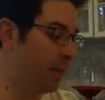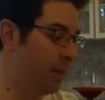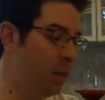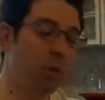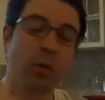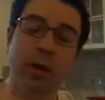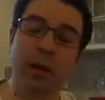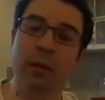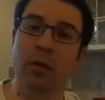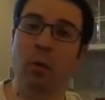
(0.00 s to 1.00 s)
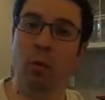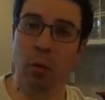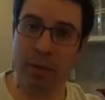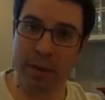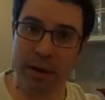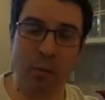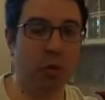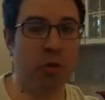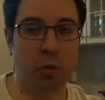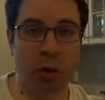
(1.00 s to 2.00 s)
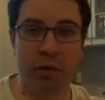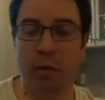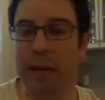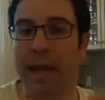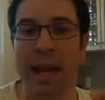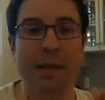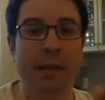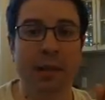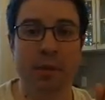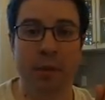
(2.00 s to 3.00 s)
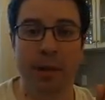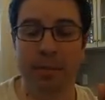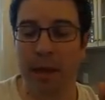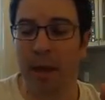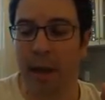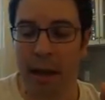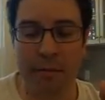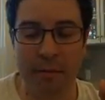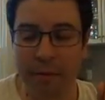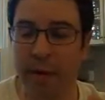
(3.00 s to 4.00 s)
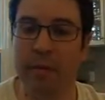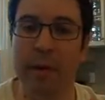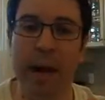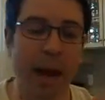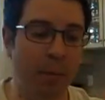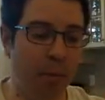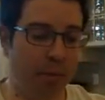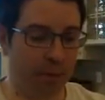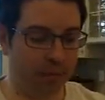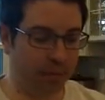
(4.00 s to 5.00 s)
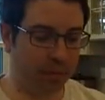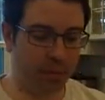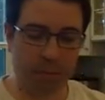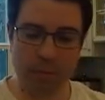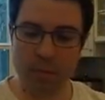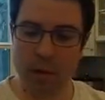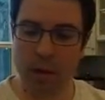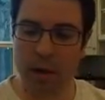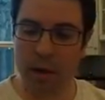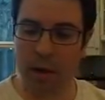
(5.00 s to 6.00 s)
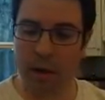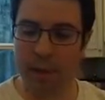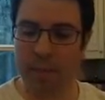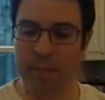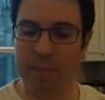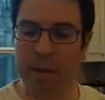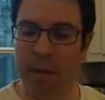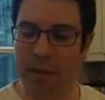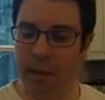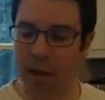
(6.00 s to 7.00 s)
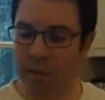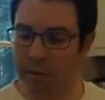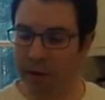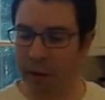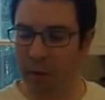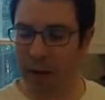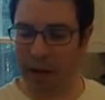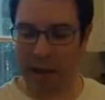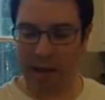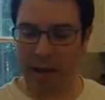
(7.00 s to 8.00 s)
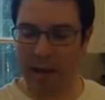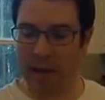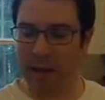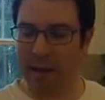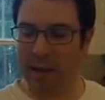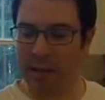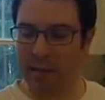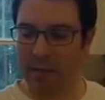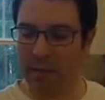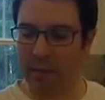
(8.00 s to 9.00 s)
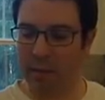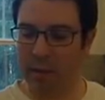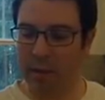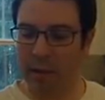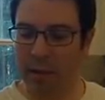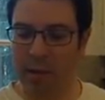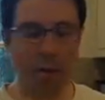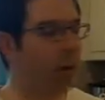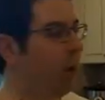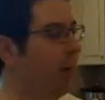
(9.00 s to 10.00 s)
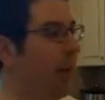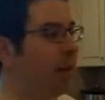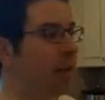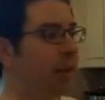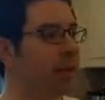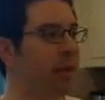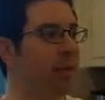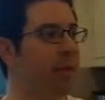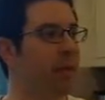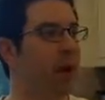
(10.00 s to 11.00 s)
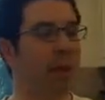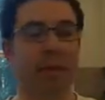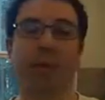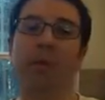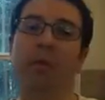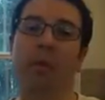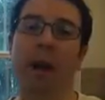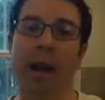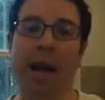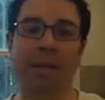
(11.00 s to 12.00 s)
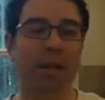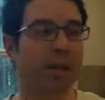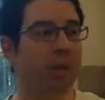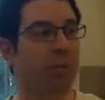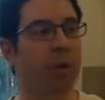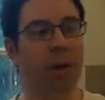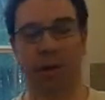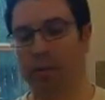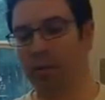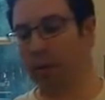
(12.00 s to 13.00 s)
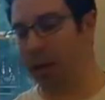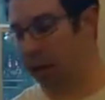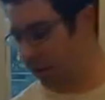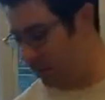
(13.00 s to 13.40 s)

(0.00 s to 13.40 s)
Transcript: You do get a little more whip in it, which is wonderful. It casts like a dream. I'm very, very happy with it. The other thing I want to add is, you know, imagine the tip of the rod. The tip of the rod acts like a spring, okay?